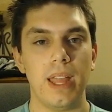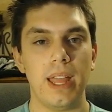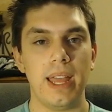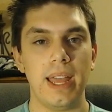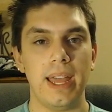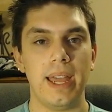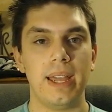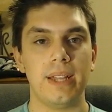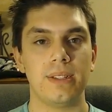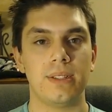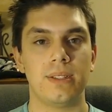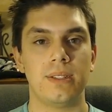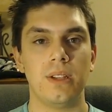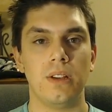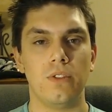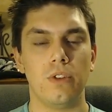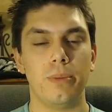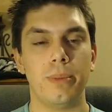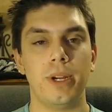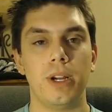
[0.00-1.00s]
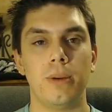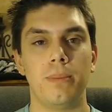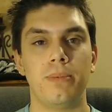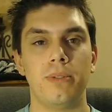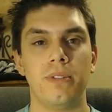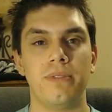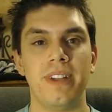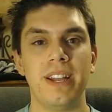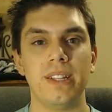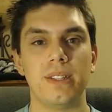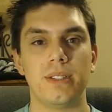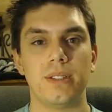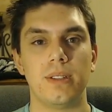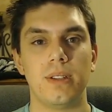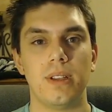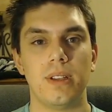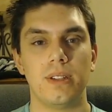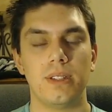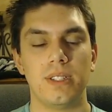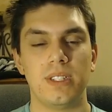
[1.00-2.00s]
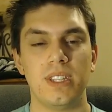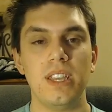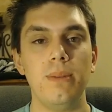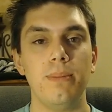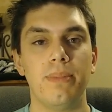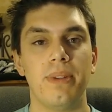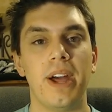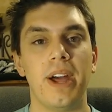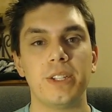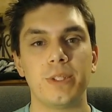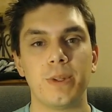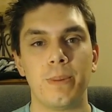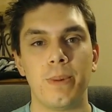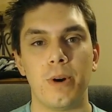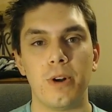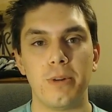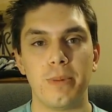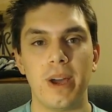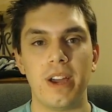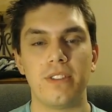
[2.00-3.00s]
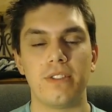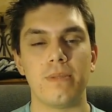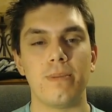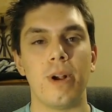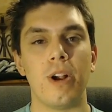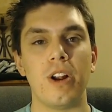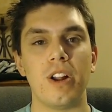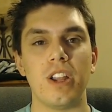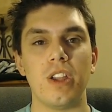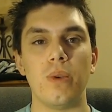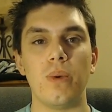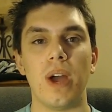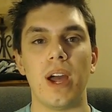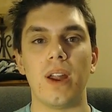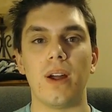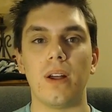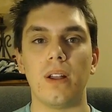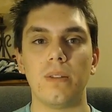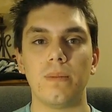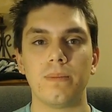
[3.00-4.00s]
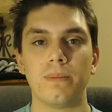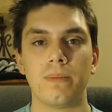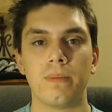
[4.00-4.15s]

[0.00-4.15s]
and Silver Mirror prevents Team Plasma Pokemon from hurting you at all.